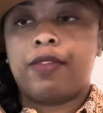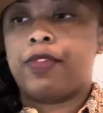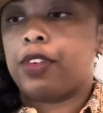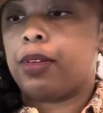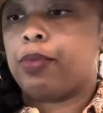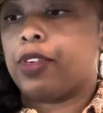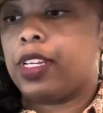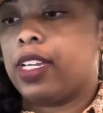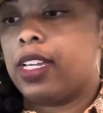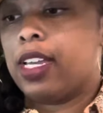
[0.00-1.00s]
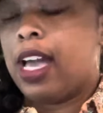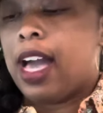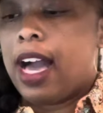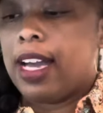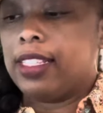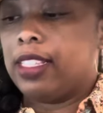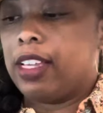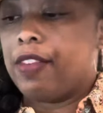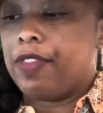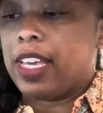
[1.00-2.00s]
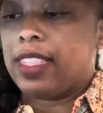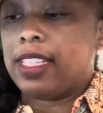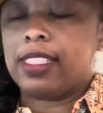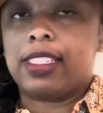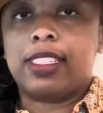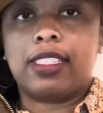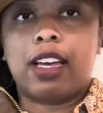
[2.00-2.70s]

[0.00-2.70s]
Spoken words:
Very pretty. I love that this is